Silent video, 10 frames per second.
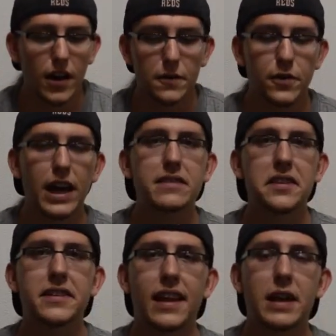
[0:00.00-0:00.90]
If you liked
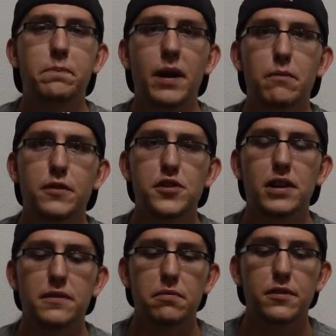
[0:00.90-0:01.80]
it, hit that like button, be sure
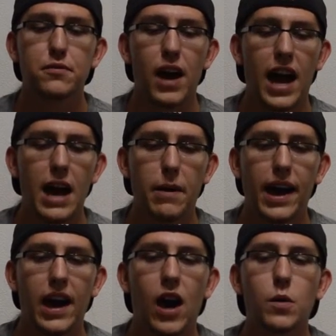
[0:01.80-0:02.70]
to subscribe.
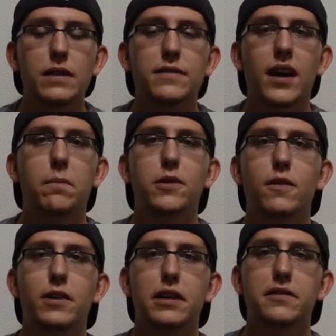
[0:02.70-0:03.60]
I always
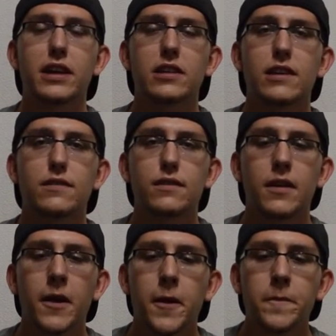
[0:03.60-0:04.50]
upload videos like
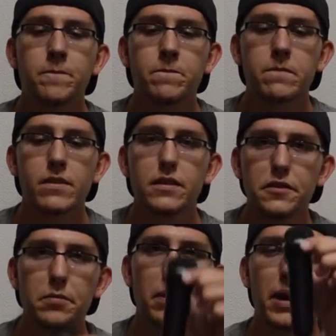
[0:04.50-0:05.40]
this. This is my